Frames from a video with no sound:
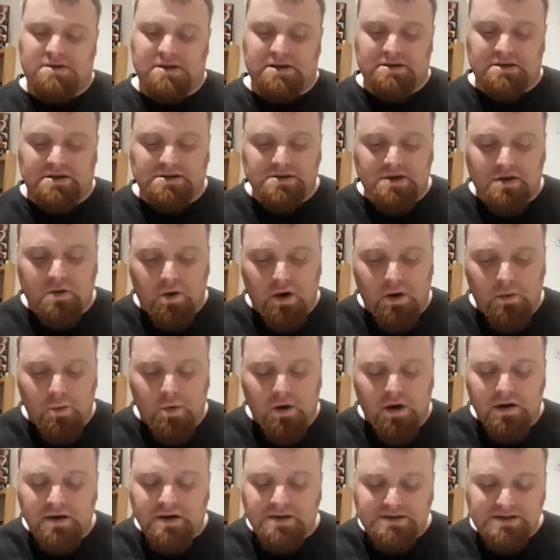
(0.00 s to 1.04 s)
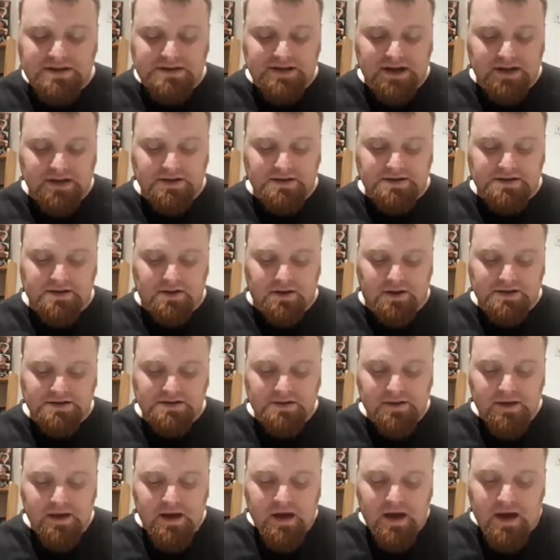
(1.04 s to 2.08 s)
doesn't quite work as a sentence, guys.
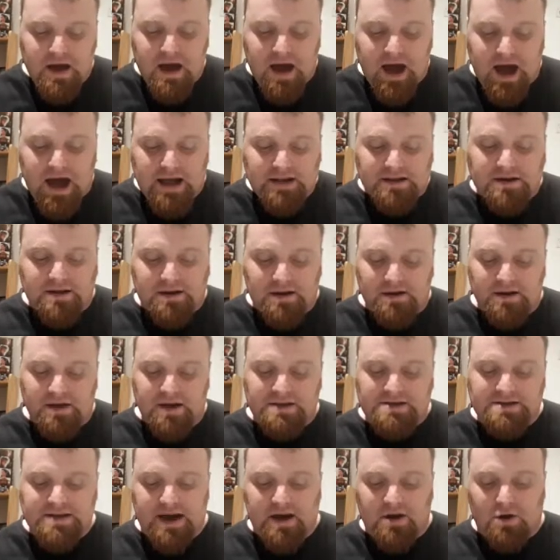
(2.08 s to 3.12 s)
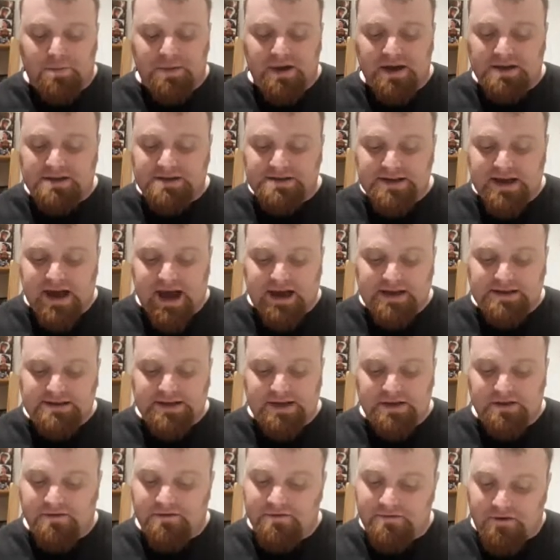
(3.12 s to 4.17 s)
And can only attack or be attacked
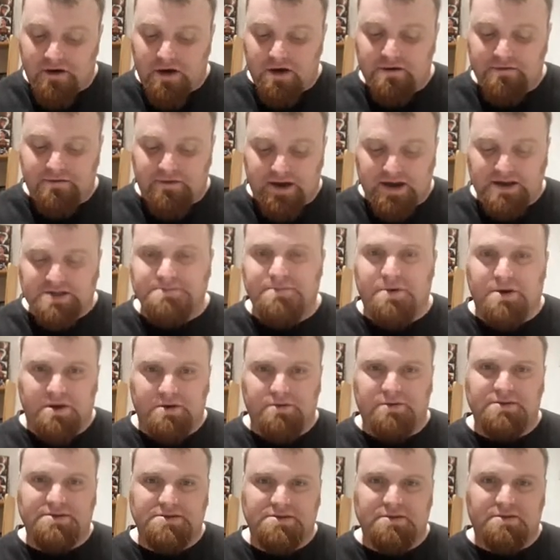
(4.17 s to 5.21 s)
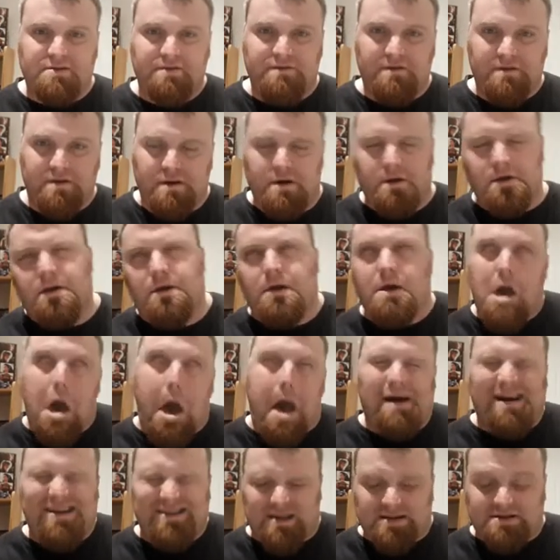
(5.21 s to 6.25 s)
in the fight phase by units that can fly.
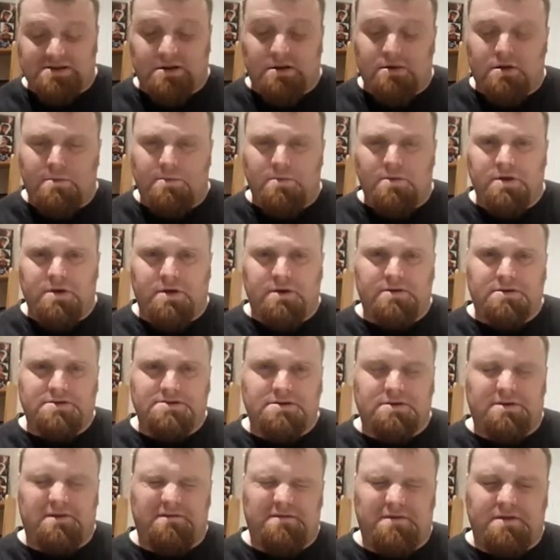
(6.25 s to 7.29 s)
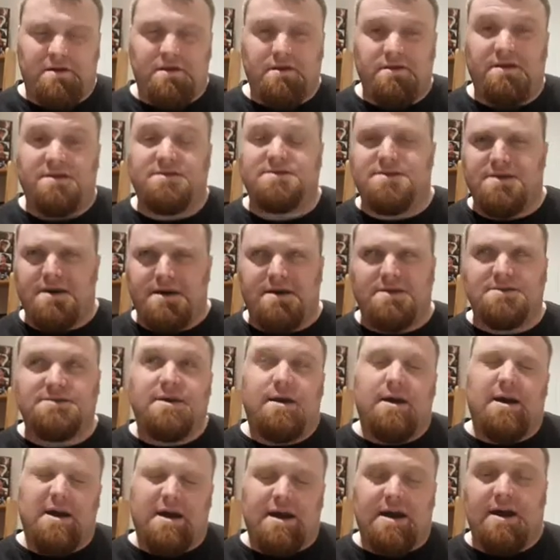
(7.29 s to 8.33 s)
There's a lot more units that can fly these days,
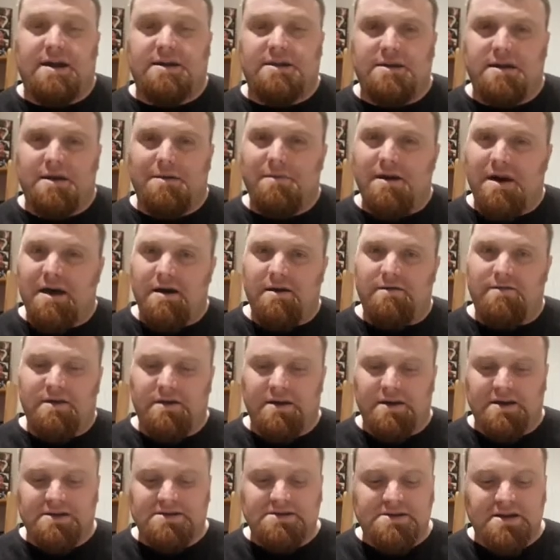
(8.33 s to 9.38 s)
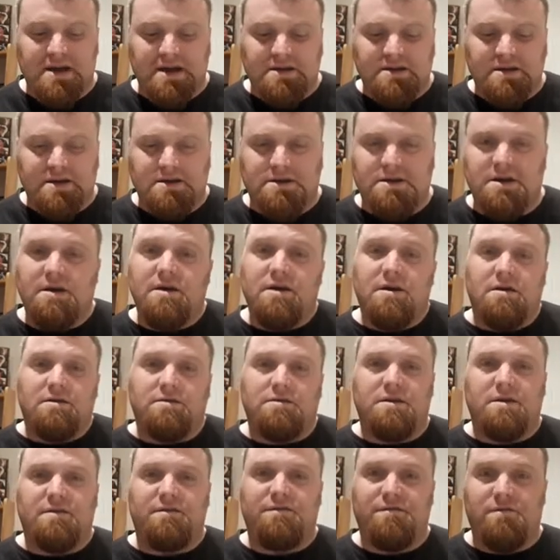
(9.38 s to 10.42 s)
and them having extended
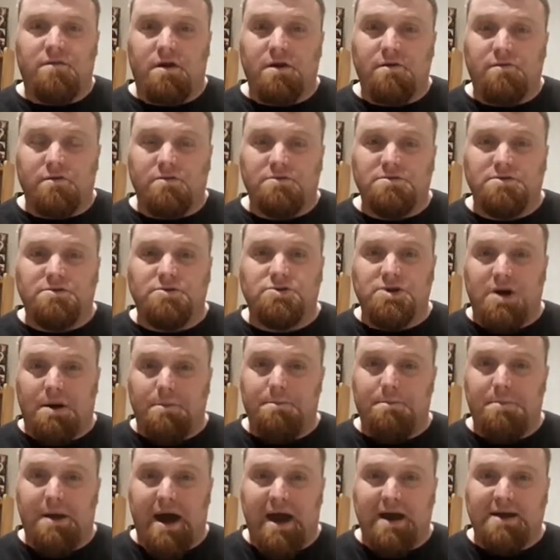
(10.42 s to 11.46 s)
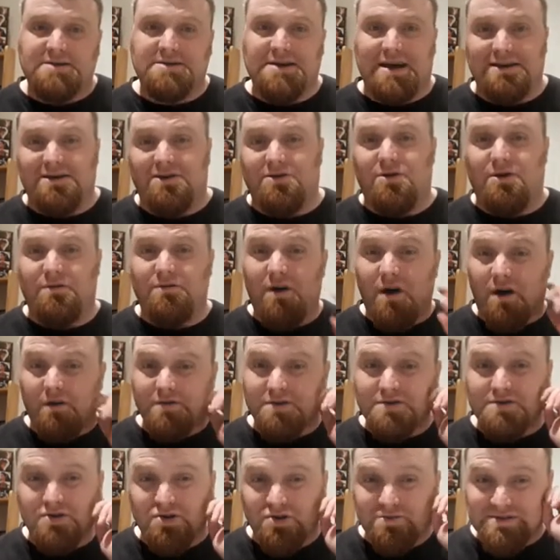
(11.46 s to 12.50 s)
the flight rule to jump packs and a lot of hover
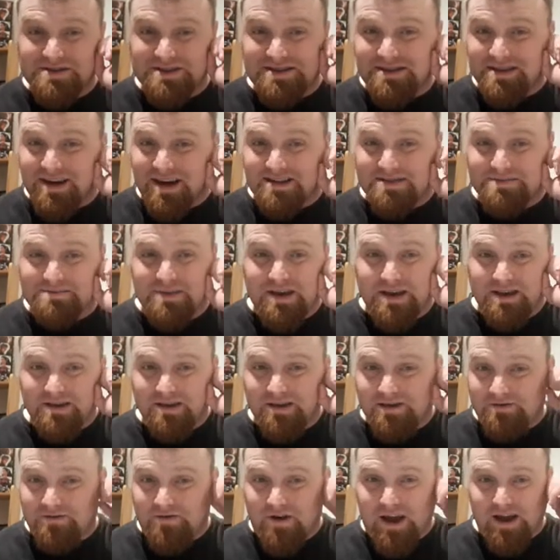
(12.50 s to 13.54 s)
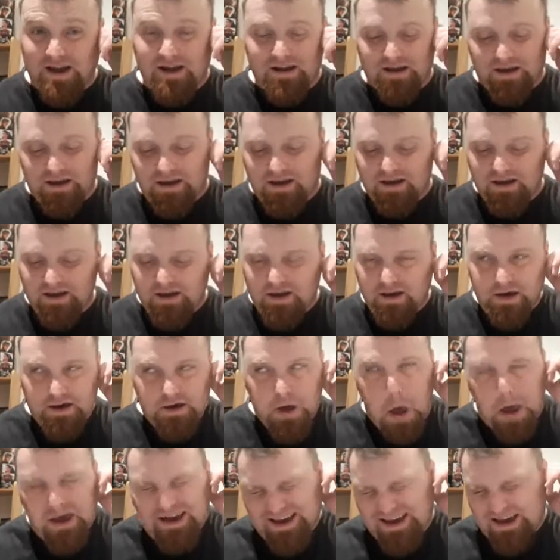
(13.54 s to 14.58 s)
troops does mean that, frankly,
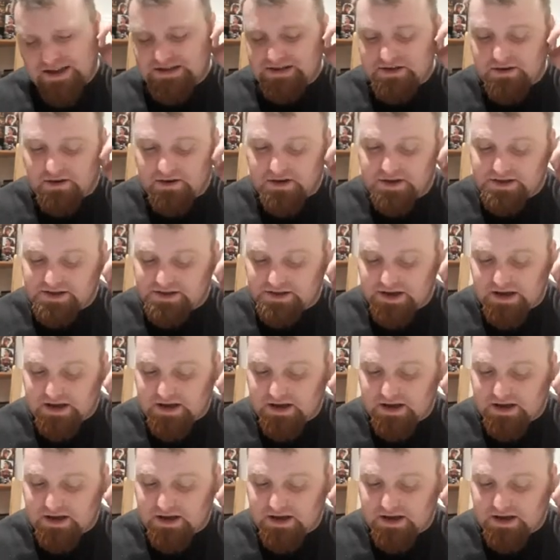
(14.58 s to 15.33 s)
it's not as